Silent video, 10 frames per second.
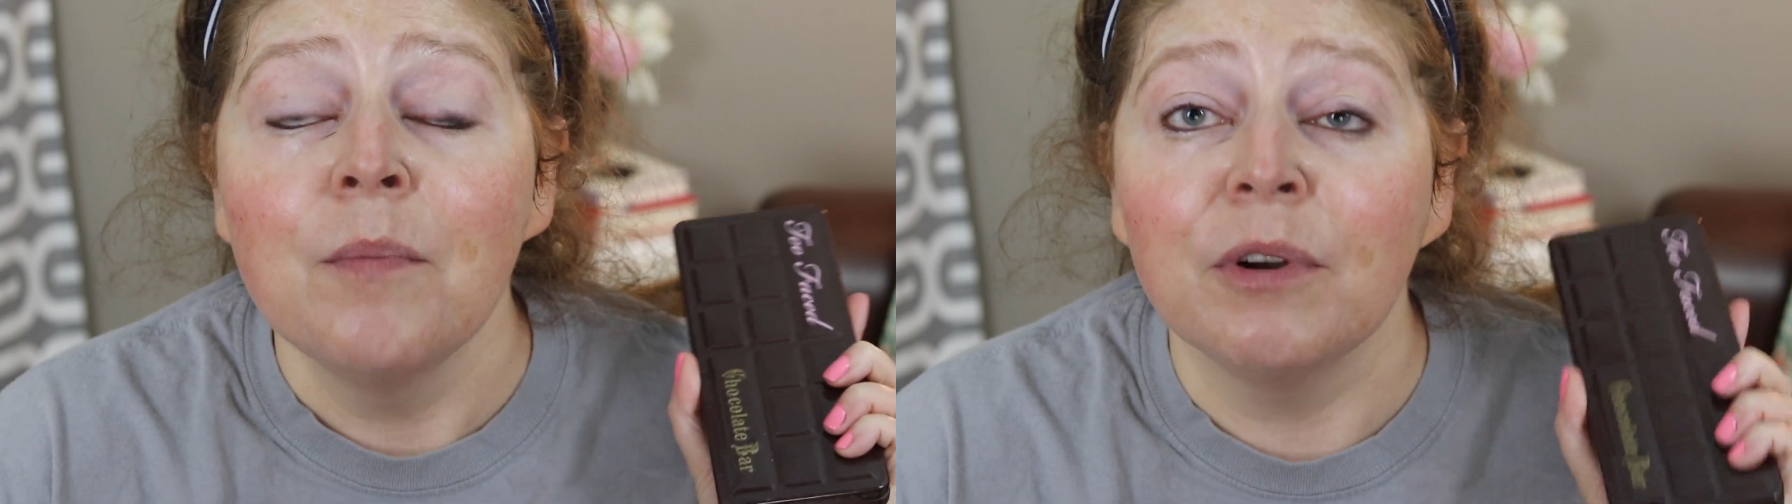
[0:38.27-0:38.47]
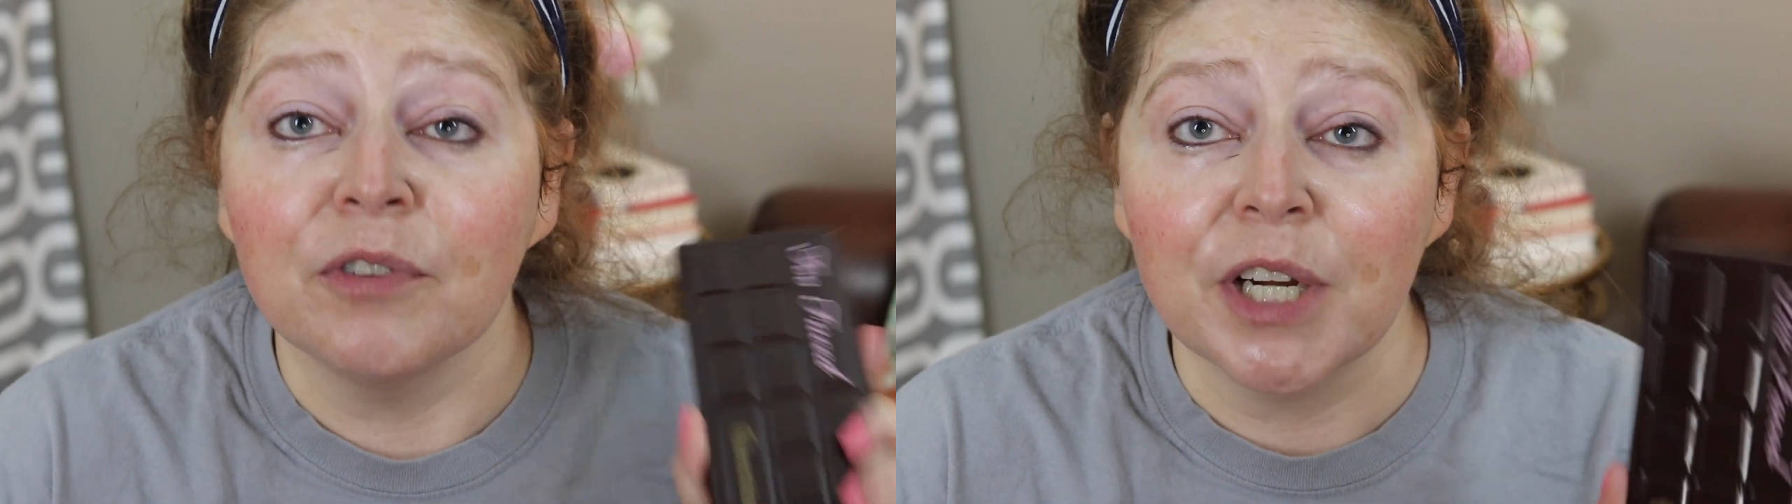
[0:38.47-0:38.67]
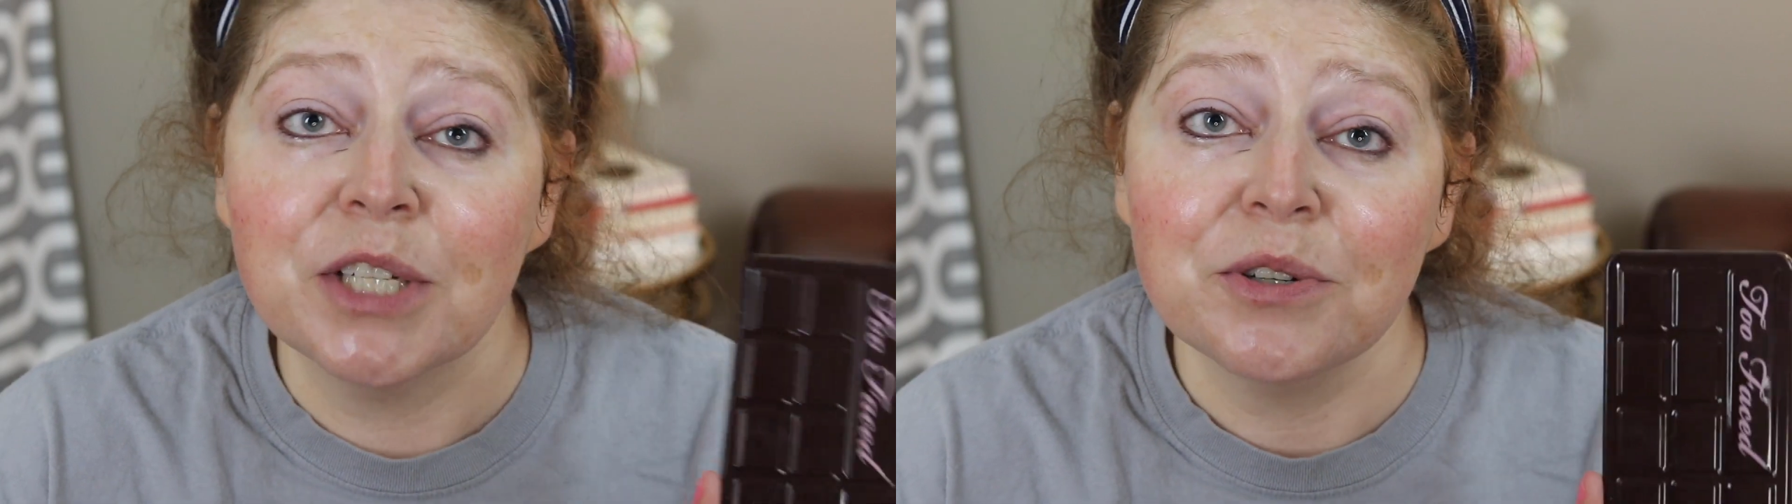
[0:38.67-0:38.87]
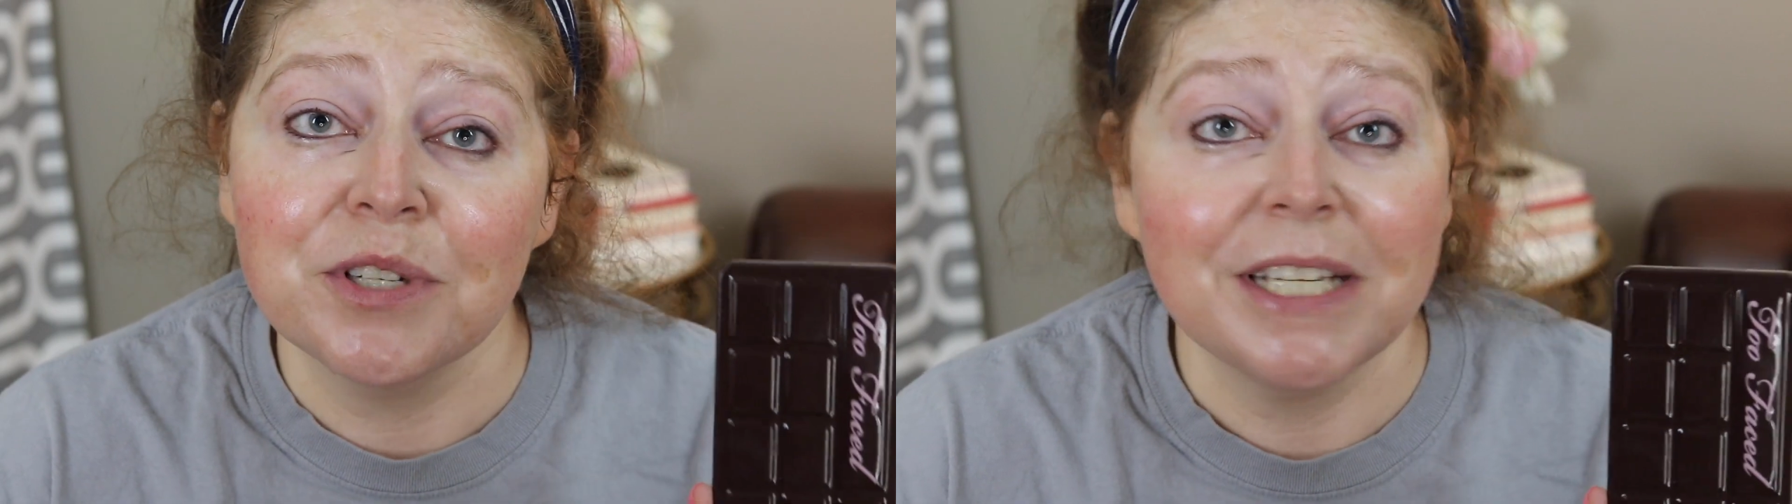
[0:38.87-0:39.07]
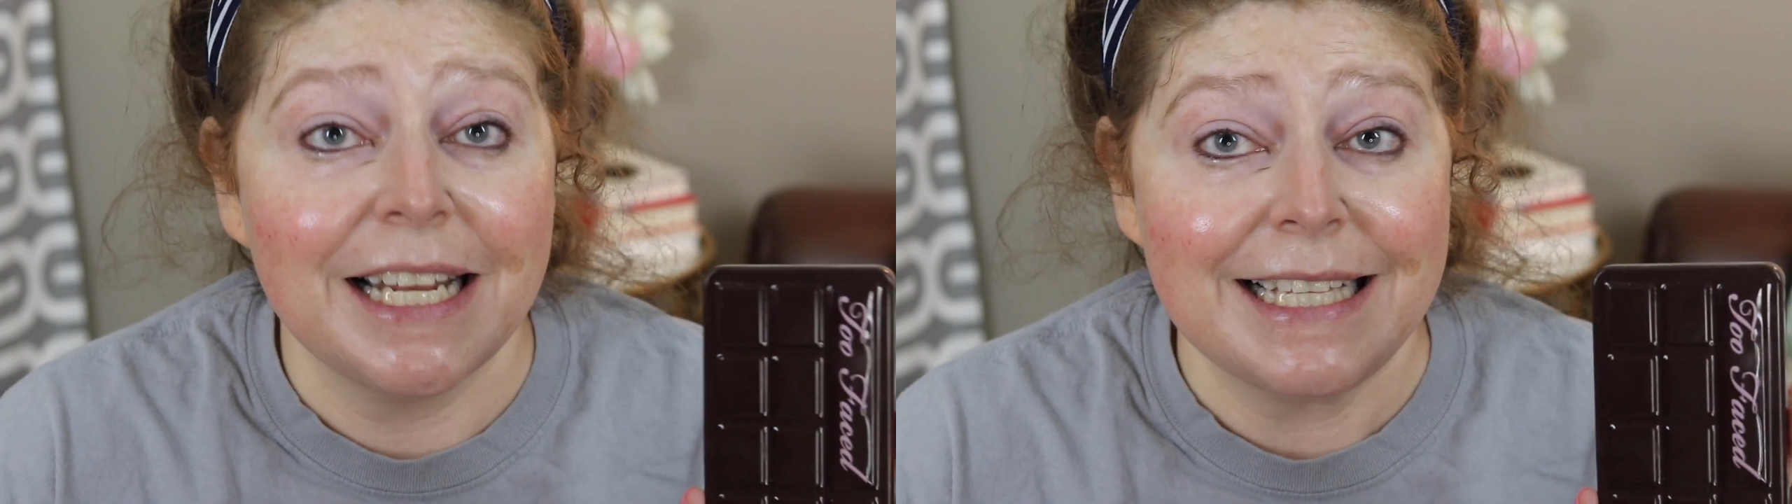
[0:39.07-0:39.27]
But if you're
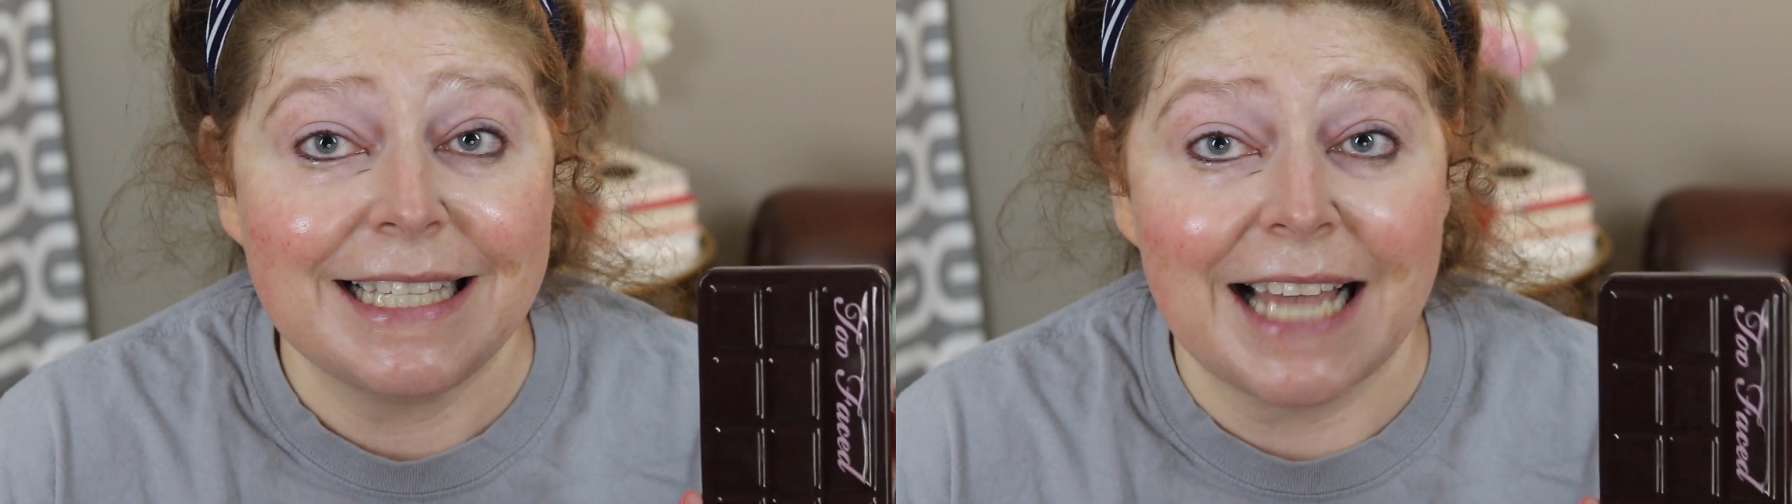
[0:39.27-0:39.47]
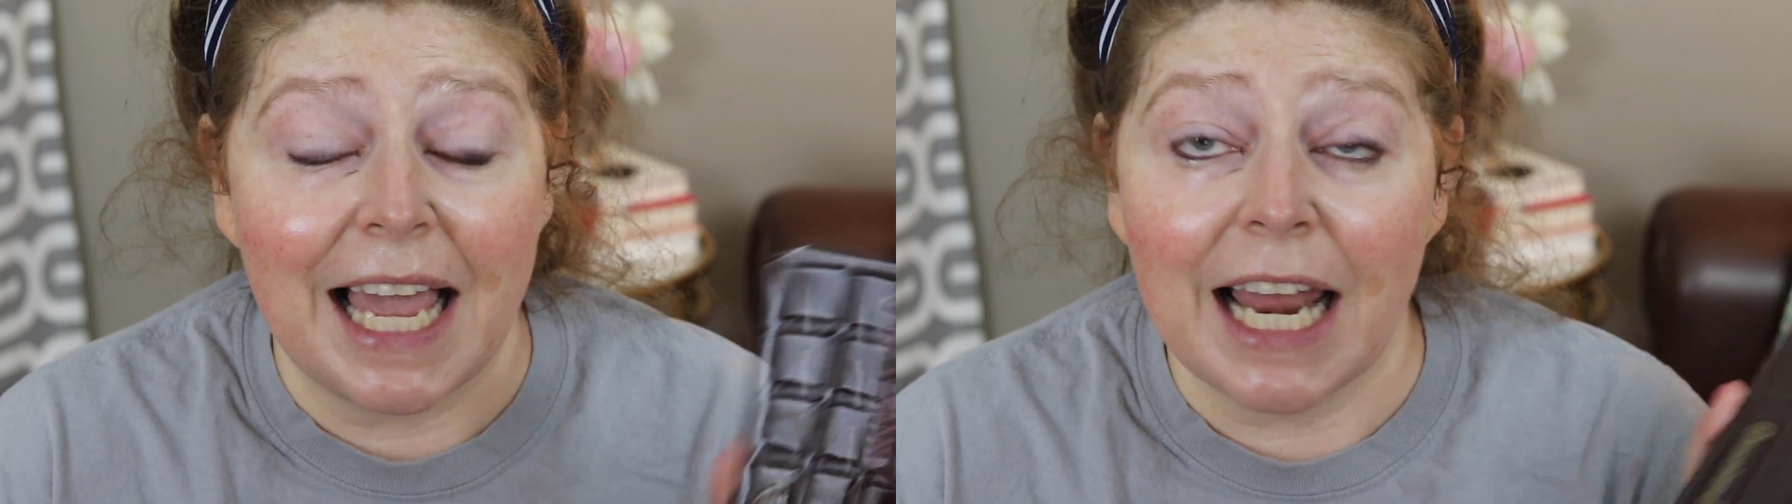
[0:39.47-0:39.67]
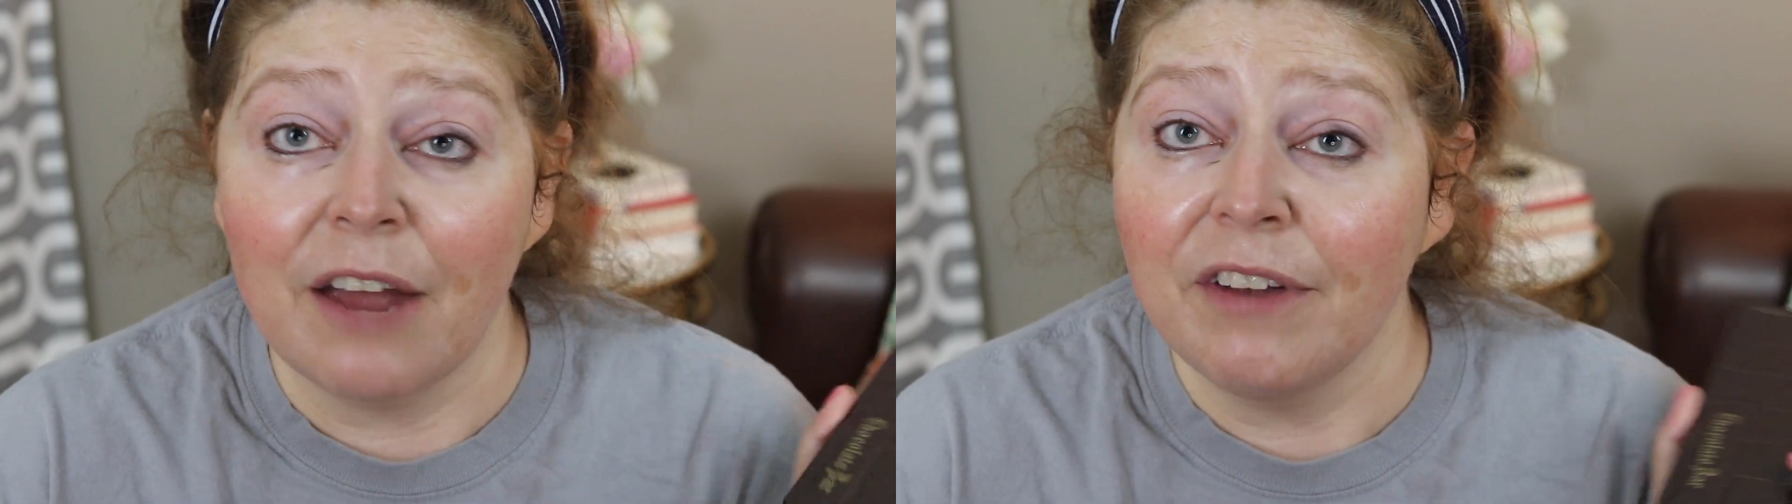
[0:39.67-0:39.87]
interested in seeing